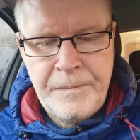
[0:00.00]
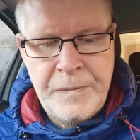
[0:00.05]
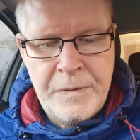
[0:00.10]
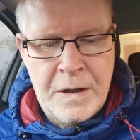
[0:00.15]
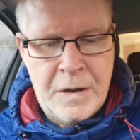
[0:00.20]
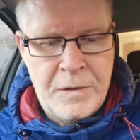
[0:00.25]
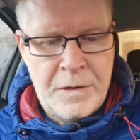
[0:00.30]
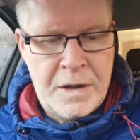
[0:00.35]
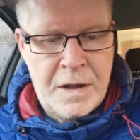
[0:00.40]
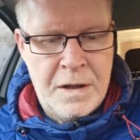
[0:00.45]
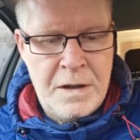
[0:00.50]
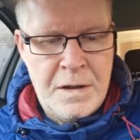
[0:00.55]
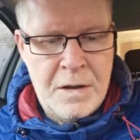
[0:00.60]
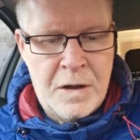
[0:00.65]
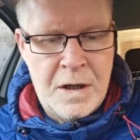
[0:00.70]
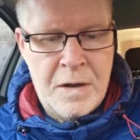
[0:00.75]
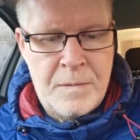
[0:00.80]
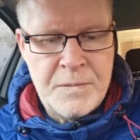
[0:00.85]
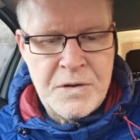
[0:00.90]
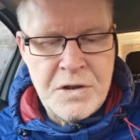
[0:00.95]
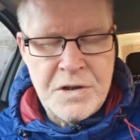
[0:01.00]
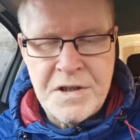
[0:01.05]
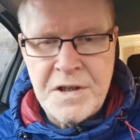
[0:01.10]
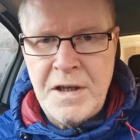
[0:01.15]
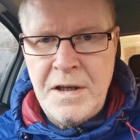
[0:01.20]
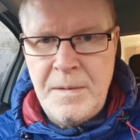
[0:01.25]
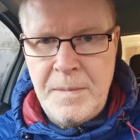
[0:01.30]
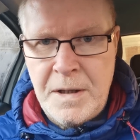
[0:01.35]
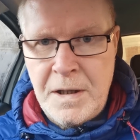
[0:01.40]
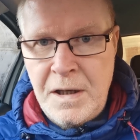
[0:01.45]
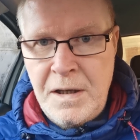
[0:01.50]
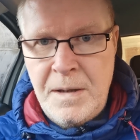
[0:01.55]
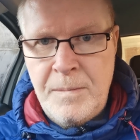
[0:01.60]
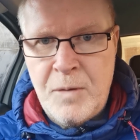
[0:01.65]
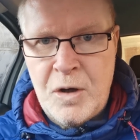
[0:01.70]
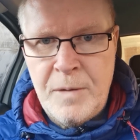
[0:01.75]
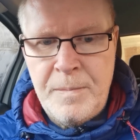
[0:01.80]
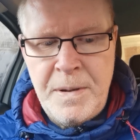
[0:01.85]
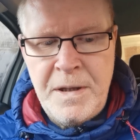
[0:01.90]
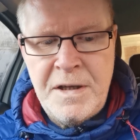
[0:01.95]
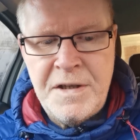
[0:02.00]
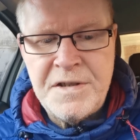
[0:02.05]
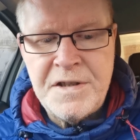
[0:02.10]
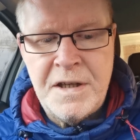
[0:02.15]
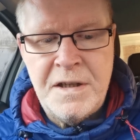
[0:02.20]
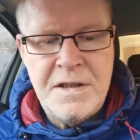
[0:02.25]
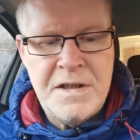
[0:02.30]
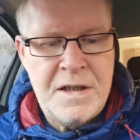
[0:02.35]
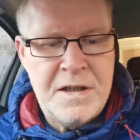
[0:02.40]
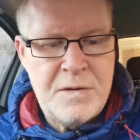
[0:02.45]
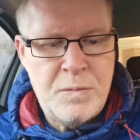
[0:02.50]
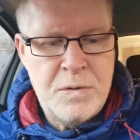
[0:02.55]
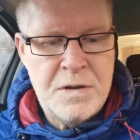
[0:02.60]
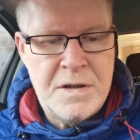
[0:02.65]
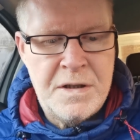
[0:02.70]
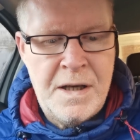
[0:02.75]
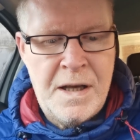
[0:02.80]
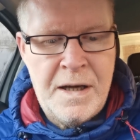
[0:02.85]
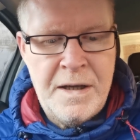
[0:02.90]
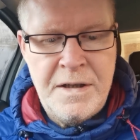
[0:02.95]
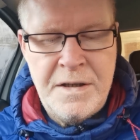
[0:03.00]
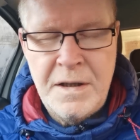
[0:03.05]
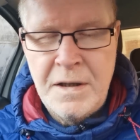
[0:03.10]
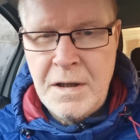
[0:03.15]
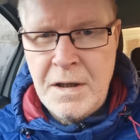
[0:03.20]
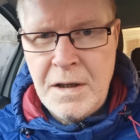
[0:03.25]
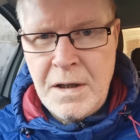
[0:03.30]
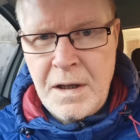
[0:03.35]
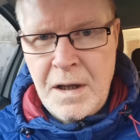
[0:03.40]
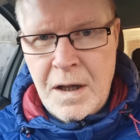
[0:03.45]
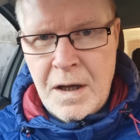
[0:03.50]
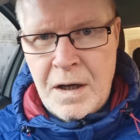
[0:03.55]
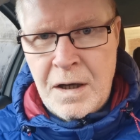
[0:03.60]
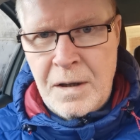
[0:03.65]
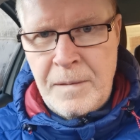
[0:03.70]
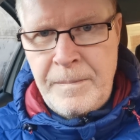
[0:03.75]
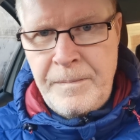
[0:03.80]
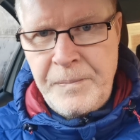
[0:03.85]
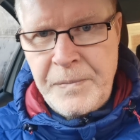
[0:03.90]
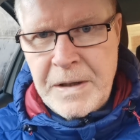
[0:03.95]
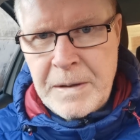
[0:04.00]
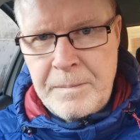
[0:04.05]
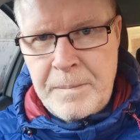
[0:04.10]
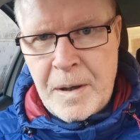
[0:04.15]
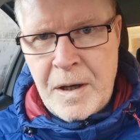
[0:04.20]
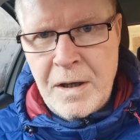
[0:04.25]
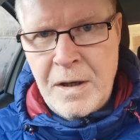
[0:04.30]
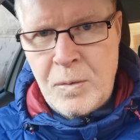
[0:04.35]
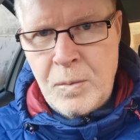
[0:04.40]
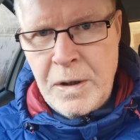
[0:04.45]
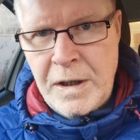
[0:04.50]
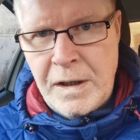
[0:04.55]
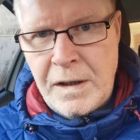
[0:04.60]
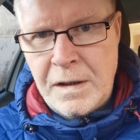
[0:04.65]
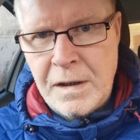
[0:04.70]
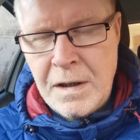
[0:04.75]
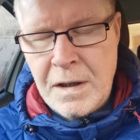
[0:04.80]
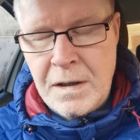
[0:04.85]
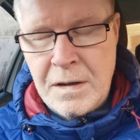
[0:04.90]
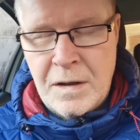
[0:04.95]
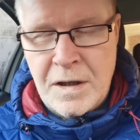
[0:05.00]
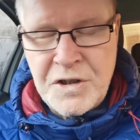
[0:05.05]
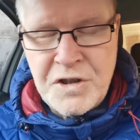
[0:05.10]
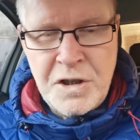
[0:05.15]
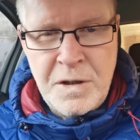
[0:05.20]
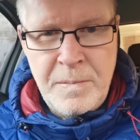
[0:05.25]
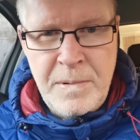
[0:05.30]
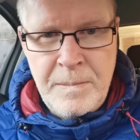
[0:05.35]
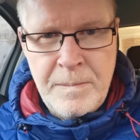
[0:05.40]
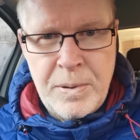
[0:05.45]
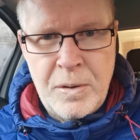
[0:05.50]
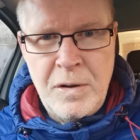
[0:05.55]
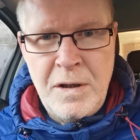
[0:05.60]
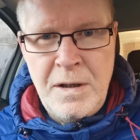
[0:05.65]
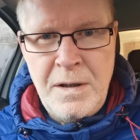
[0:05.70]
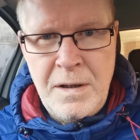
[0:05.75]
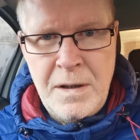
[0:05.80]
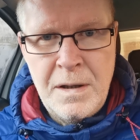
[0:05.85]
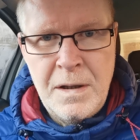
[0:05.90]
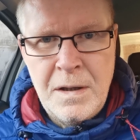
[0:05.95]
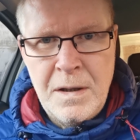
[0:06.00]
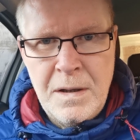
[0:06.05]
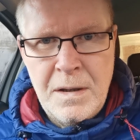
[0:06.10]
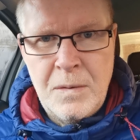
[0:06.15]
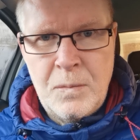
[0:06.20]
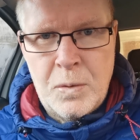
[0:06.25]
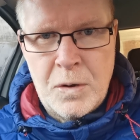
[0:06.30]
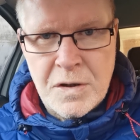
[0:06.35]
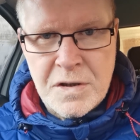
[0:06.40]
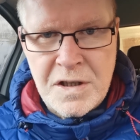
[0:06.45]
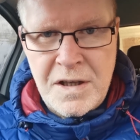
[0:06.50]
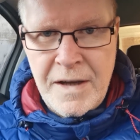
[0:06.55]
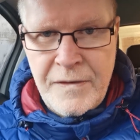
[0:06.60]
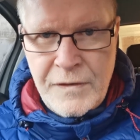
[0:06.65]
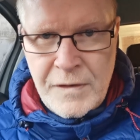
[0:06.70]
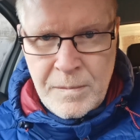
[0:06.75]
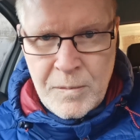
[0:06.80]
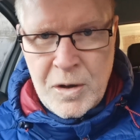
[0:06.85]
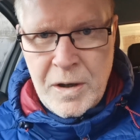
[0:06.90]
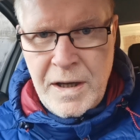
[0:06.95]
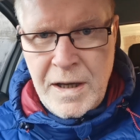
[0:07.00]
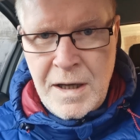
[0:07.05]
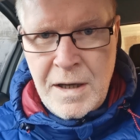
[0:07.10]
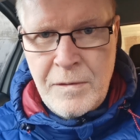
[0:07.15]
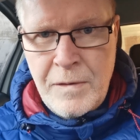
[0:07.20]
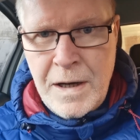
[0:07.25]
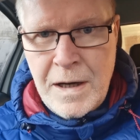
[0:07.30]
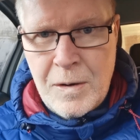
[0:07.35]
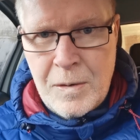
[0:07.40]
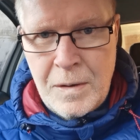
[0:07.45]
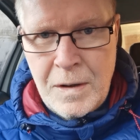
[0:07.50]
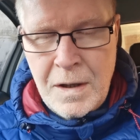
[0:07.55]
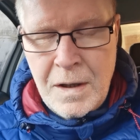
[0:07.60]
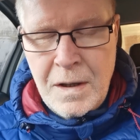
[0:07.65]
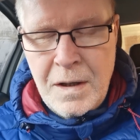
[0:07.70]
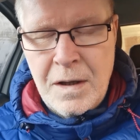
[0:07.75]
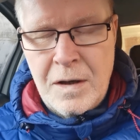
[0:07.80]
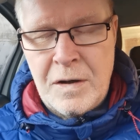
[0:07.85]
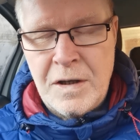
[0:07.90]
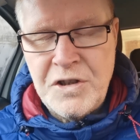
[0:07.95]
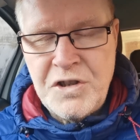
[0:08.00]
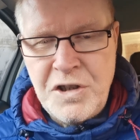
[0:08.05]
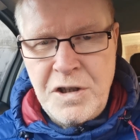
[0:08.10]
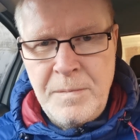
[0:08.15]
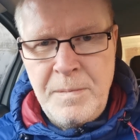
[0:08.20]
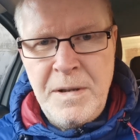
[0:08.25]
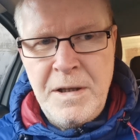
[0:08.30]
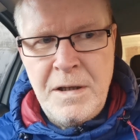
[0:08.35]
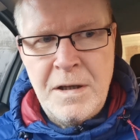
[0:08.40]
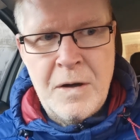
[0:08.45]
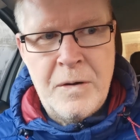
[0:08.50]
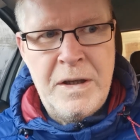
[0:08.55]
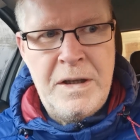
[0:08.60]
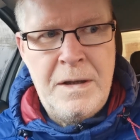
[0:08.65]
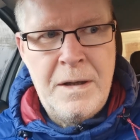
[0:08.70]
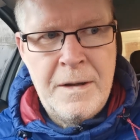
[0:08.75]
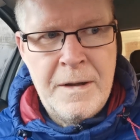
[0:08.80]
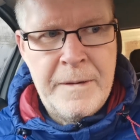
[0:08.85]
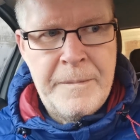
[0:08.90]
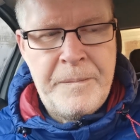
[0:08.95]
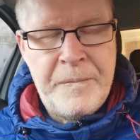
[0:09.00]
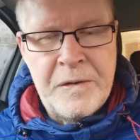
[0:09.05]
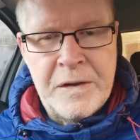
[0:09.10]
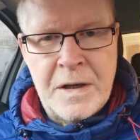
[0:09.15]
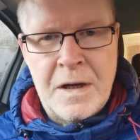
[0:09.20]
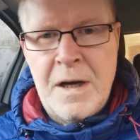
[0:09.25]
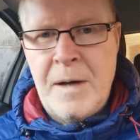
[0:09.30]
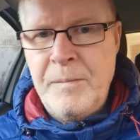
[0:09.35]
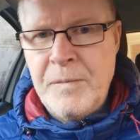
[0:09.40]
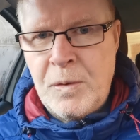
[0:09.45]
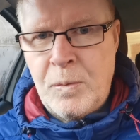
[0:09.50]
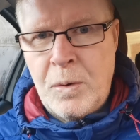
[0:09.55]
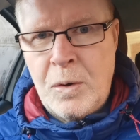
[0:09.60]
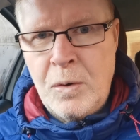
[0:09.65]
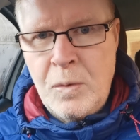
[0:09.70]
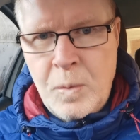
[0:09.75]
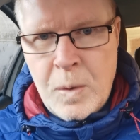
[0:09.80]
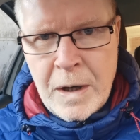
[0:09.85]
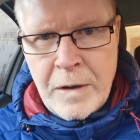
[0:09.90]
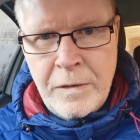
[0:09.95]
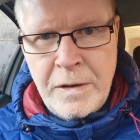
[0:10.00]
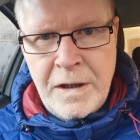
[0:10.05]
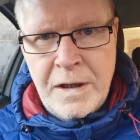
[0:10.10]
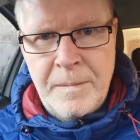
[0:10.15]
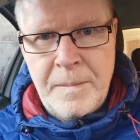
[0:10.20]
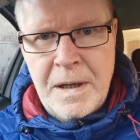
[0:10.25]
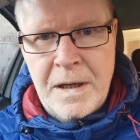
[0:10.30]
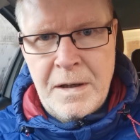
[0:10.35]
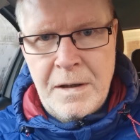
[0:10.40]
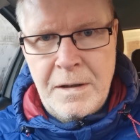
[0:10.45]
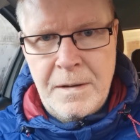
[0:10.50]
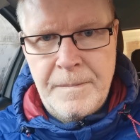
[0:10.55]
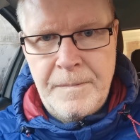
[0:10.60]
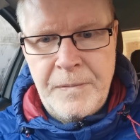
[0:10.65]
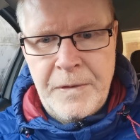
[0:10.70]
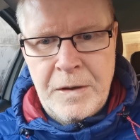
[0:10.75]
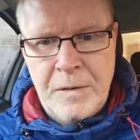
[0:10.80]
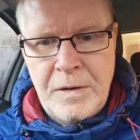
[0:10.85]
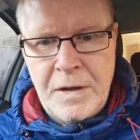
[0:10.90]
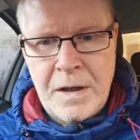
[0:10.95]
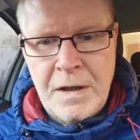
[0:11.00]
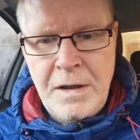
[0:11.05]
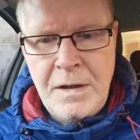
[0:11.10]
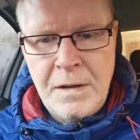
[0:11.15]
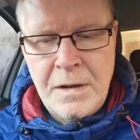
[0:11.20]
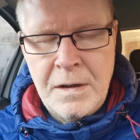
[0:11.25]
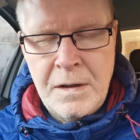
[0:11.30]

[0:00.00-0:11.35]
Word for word: Okay, like I'm just saying at the beginning, my PSA test was delayed um, by a week. I should have been pulling what's left of my hair out. I should have been going up the wall worrying about it. Okay,